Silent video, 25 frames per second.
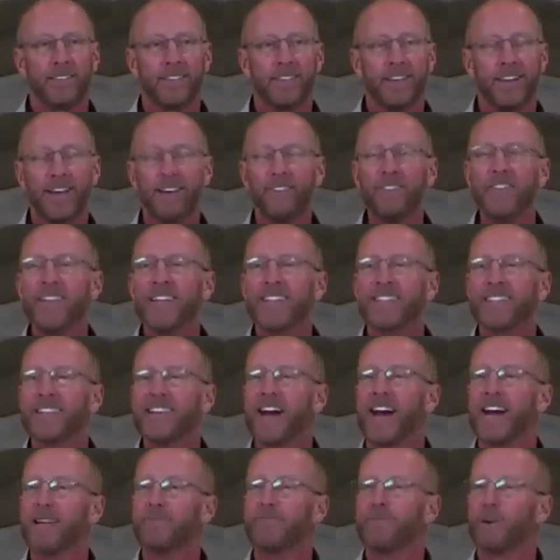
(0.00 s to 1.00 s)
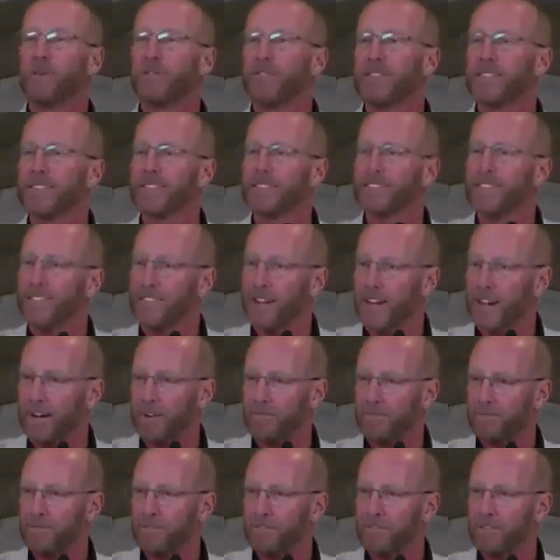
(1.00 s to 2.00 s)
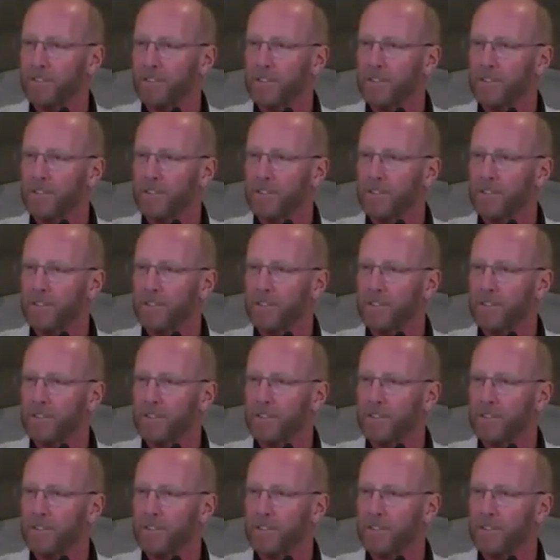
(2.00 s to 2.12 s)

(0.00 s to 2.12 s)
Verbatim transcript: heaven is not about the stuff,